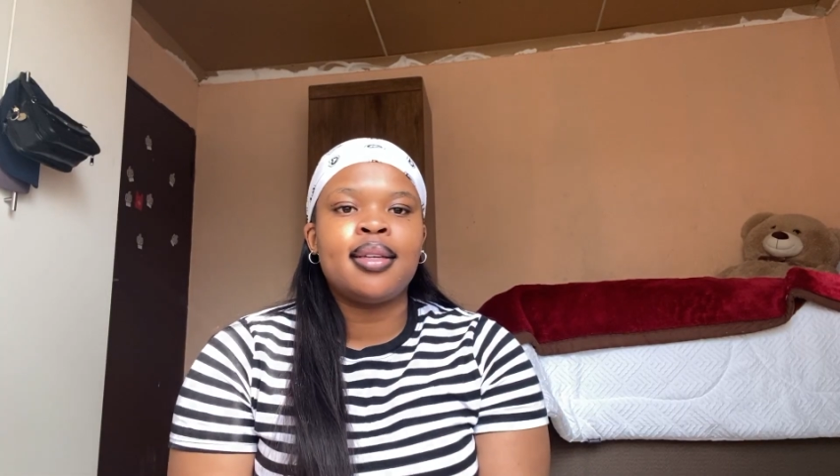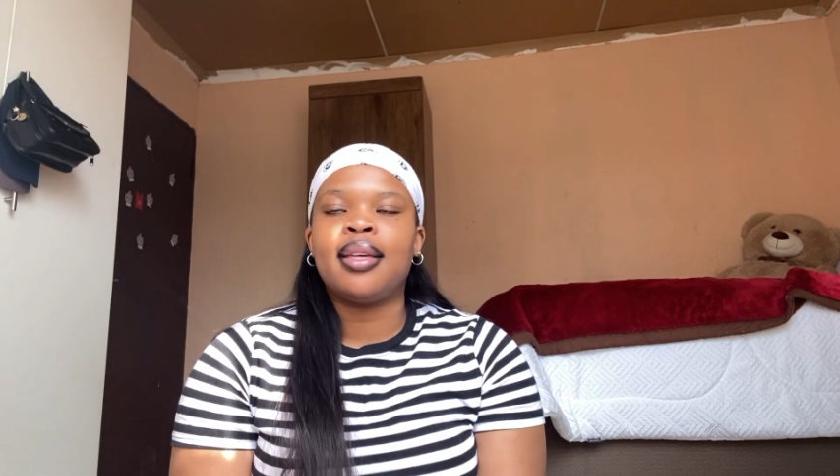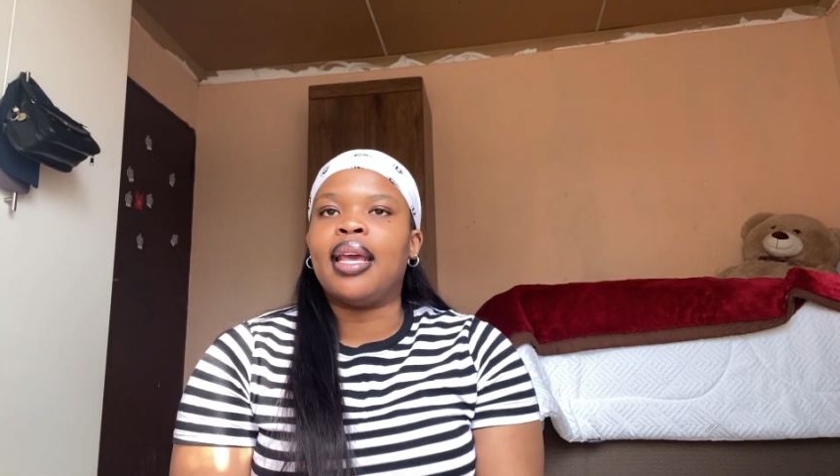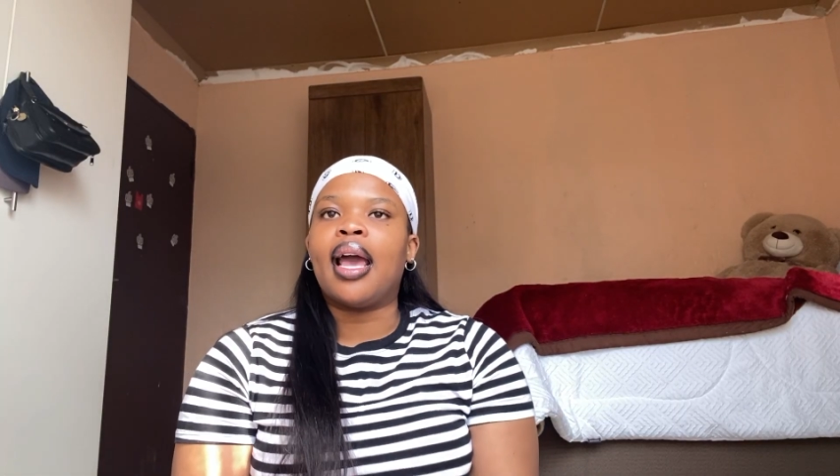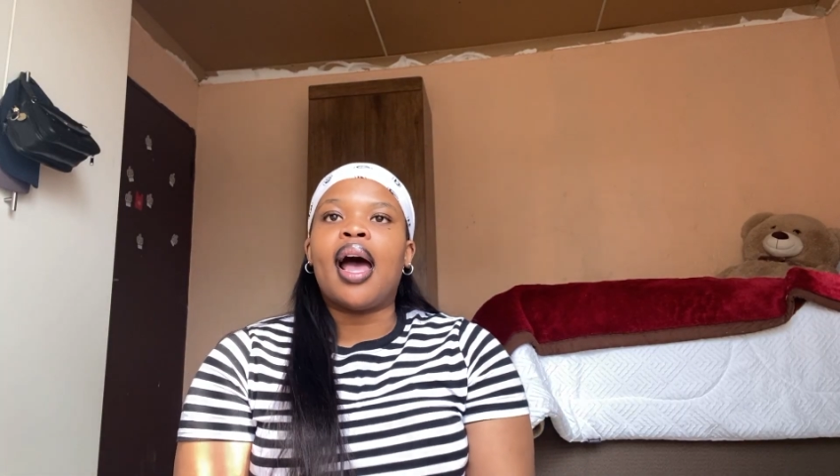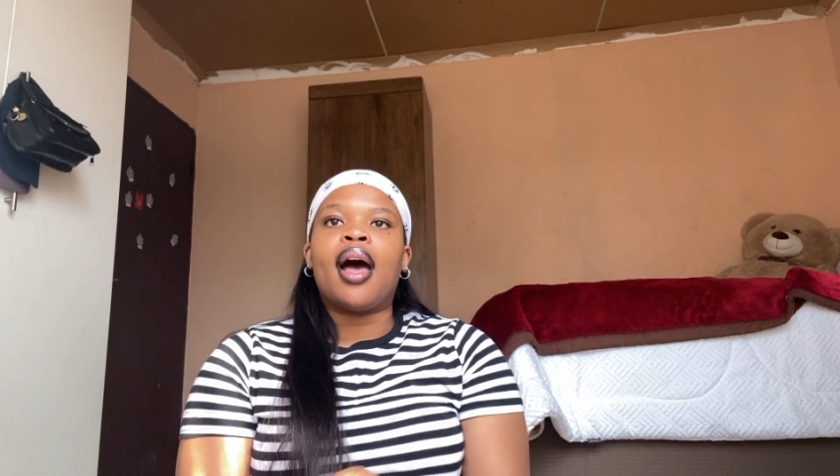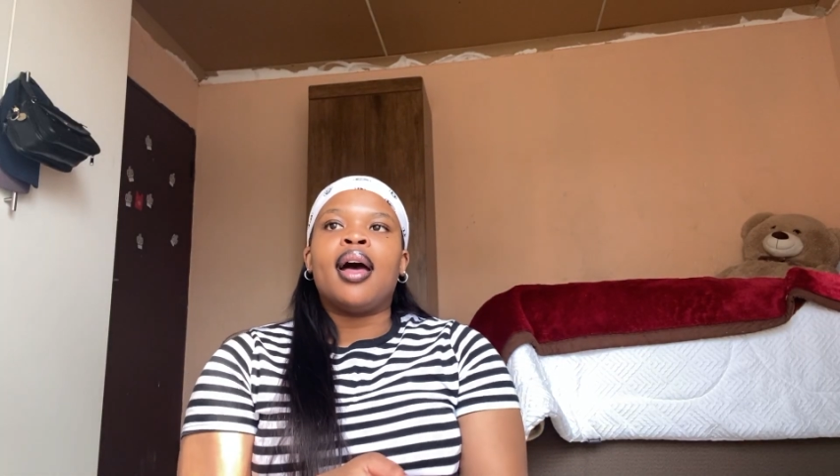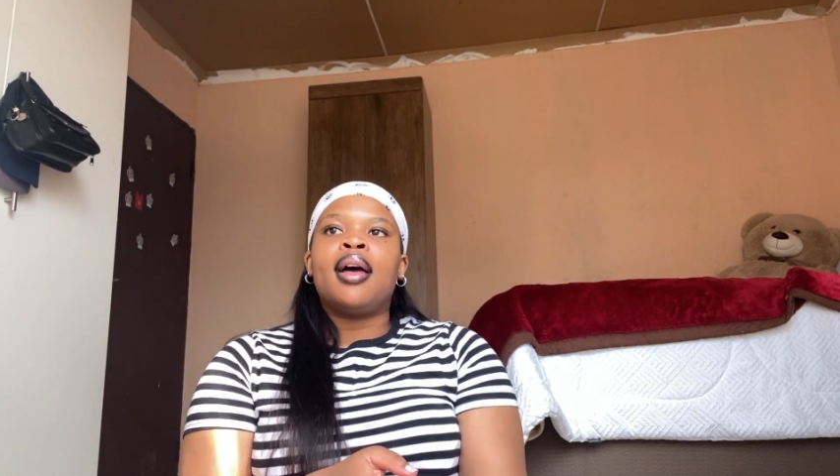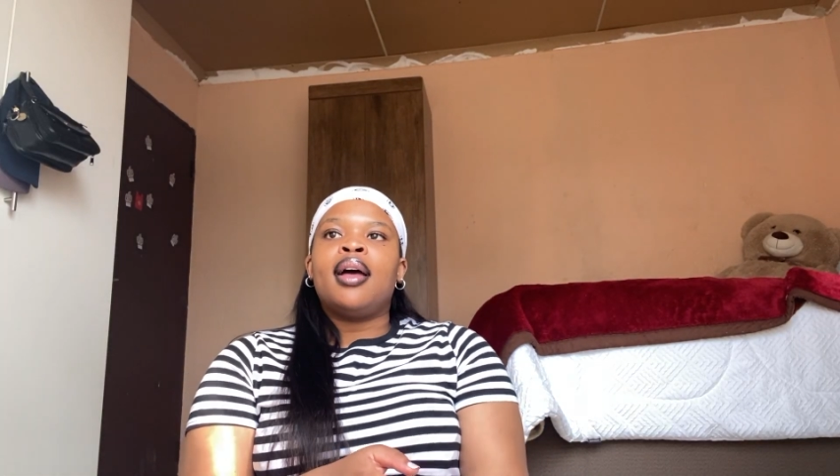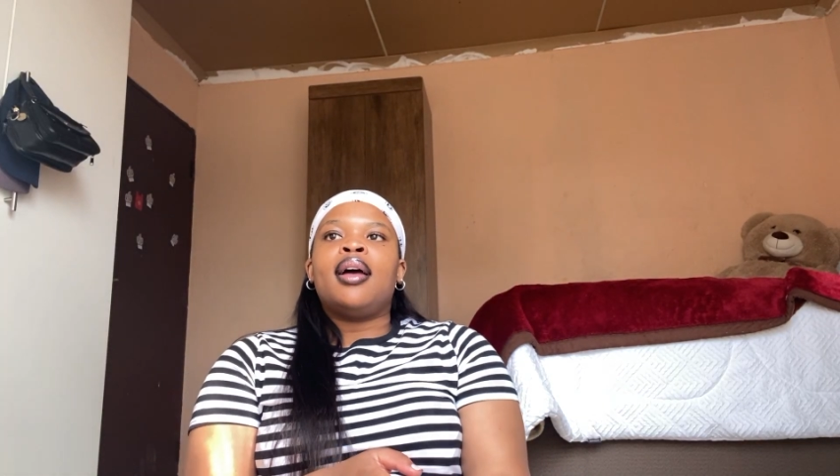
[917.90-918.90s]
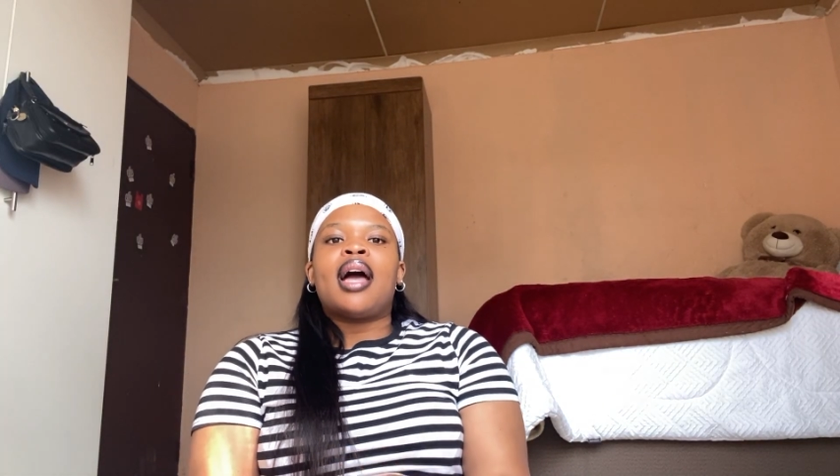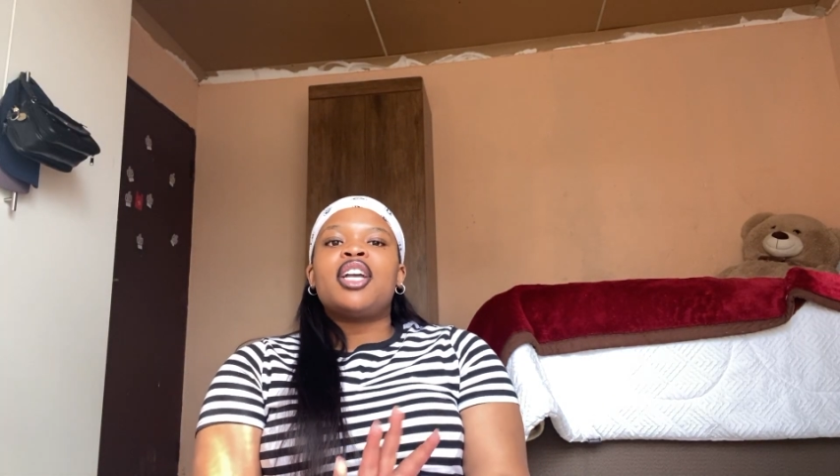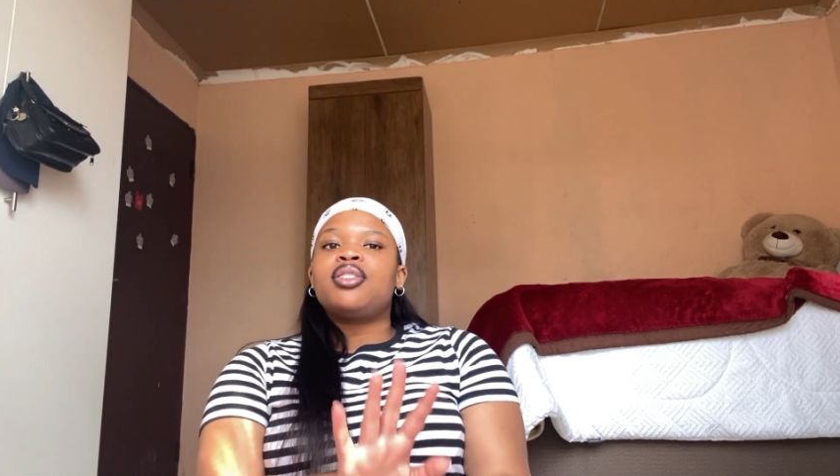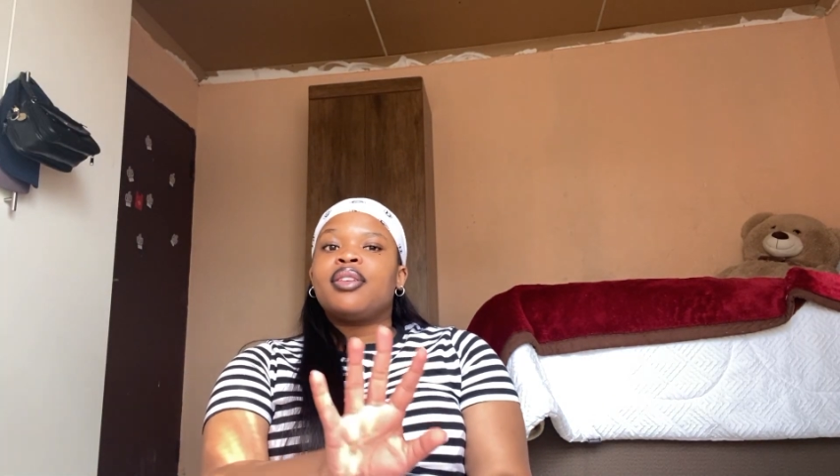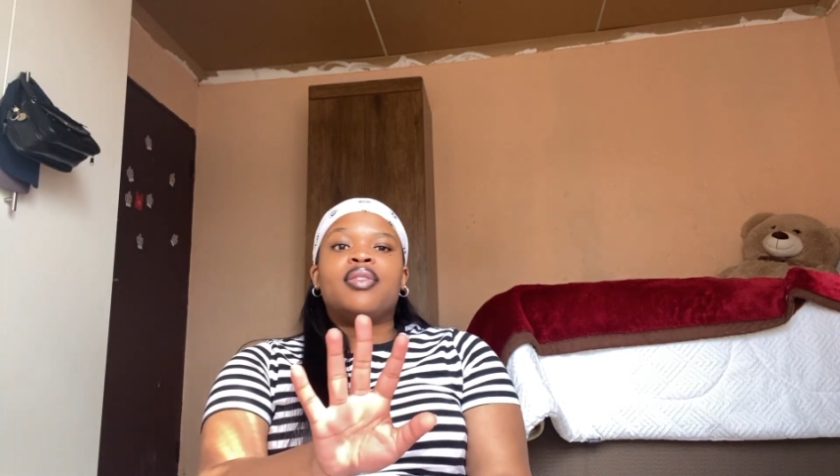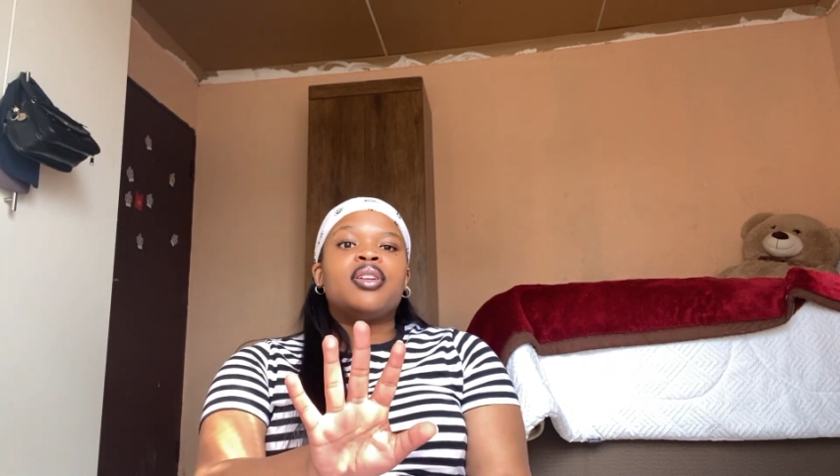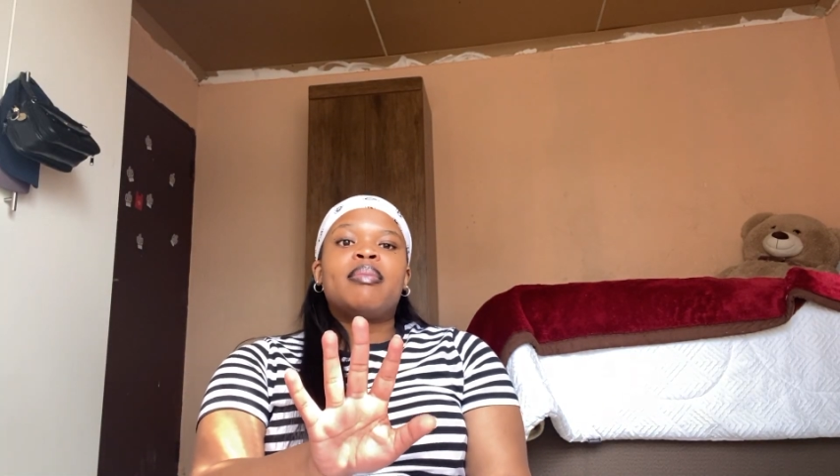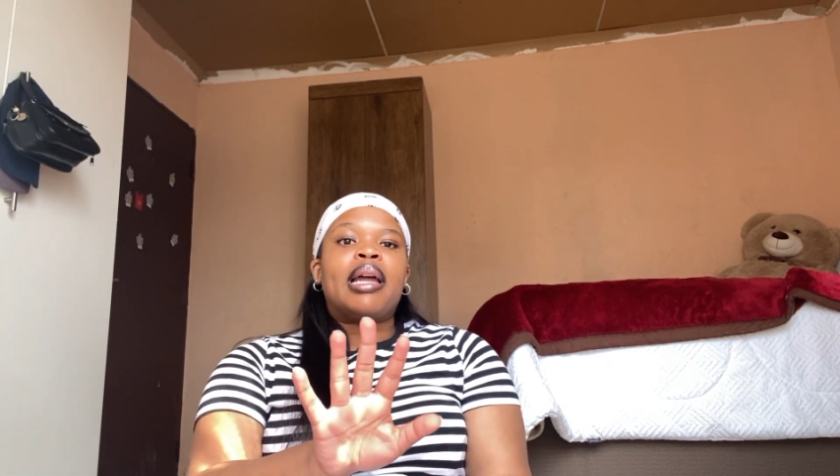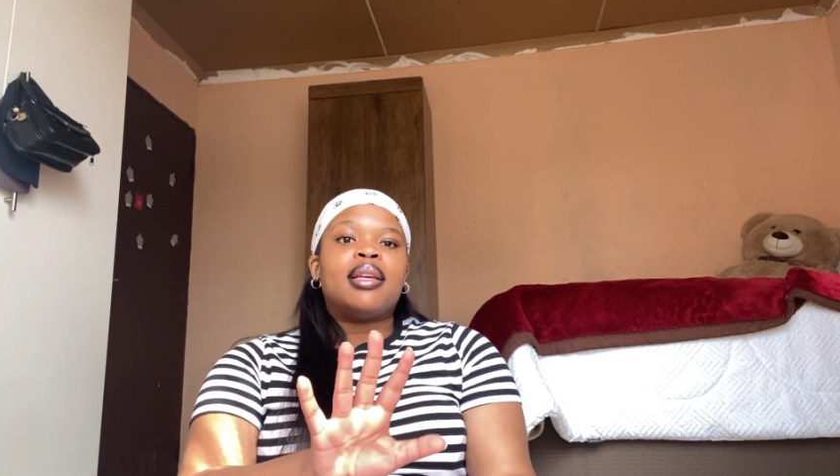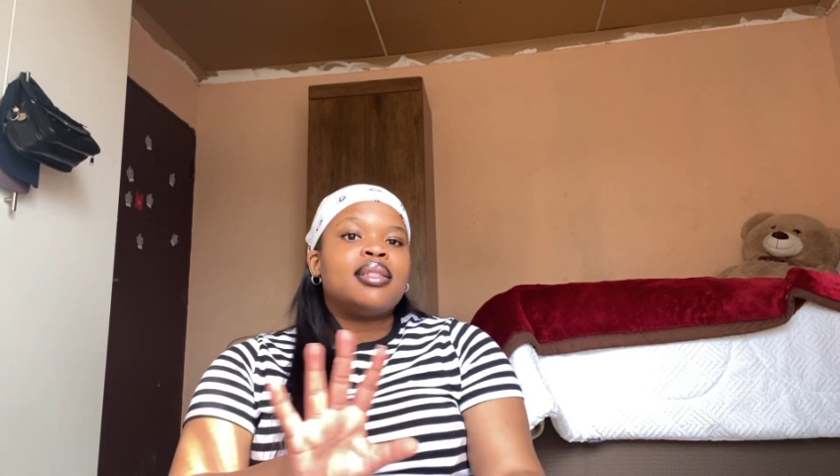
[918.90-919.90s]
Yeah, I should have learned
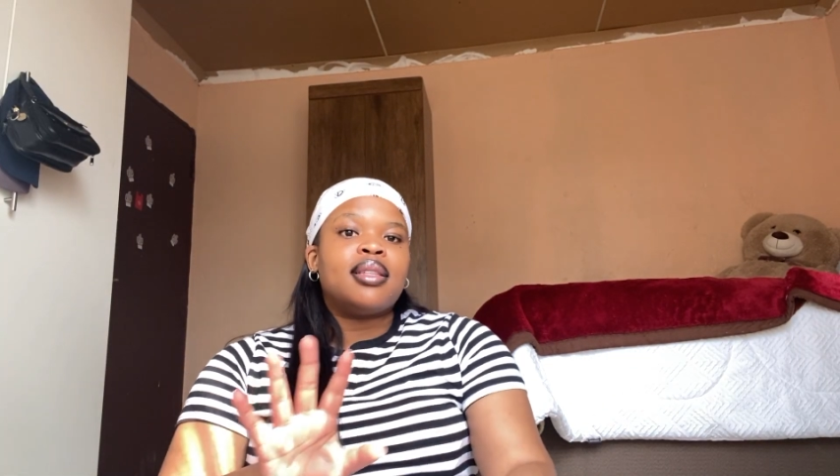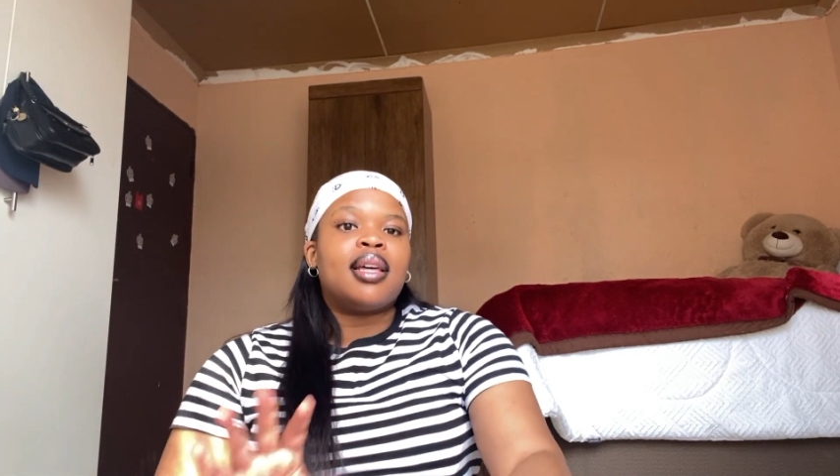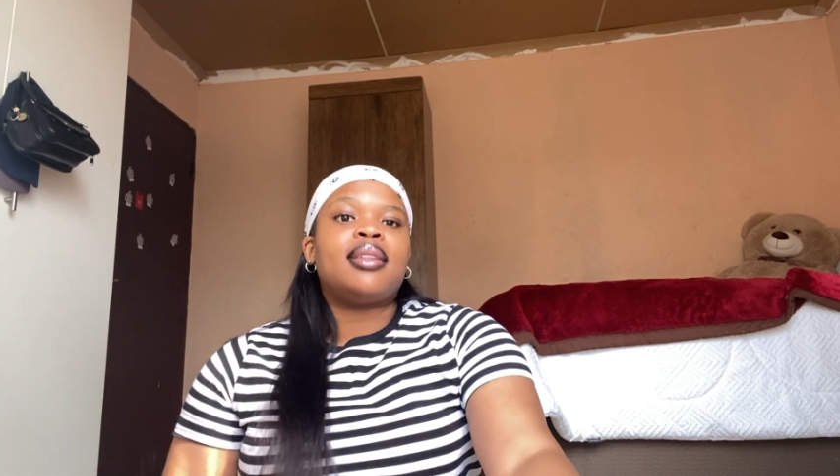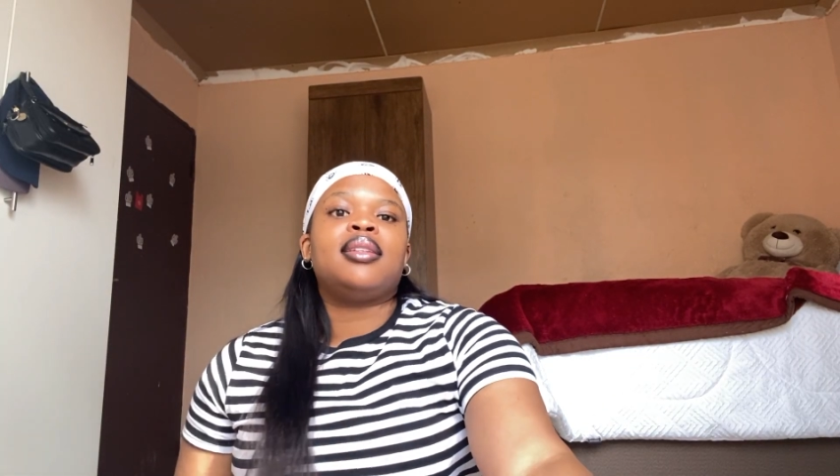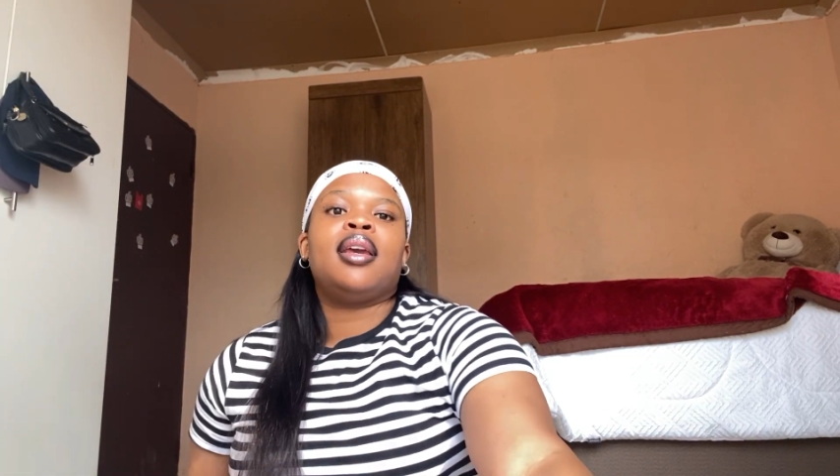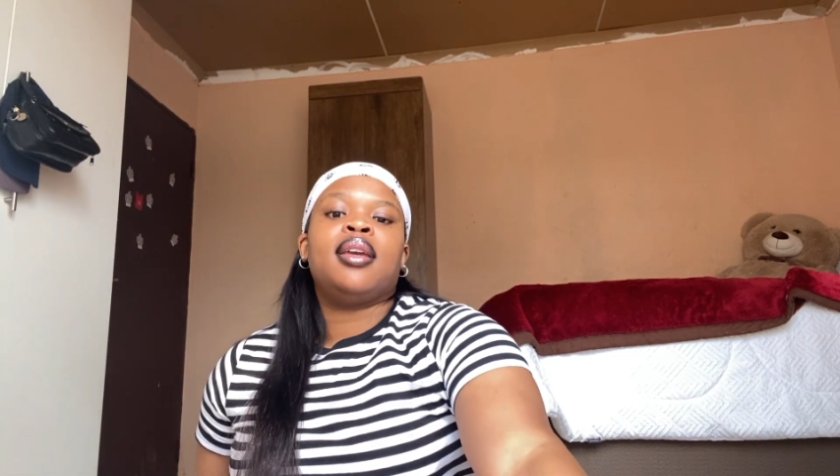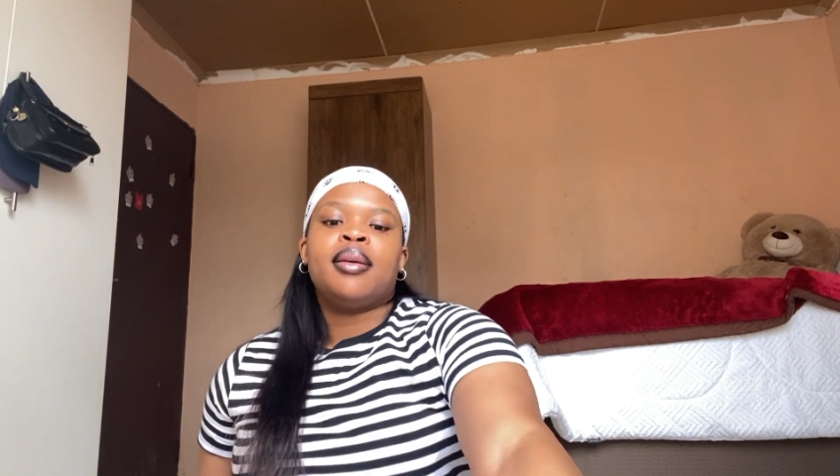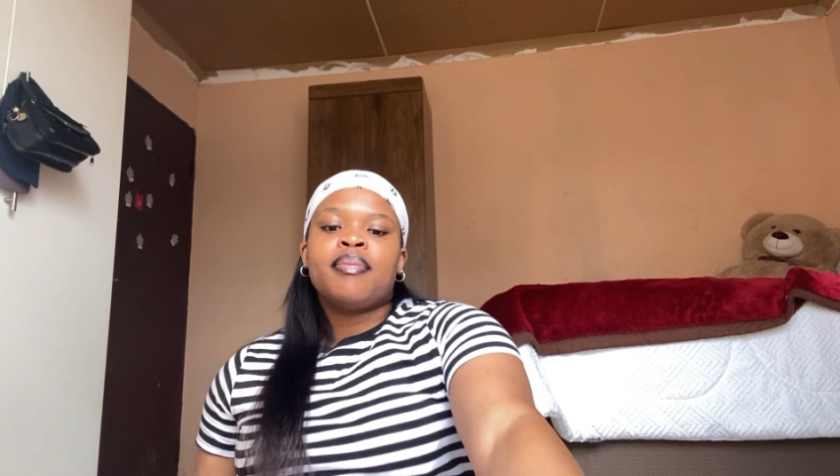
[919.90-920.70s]
my lesson that day.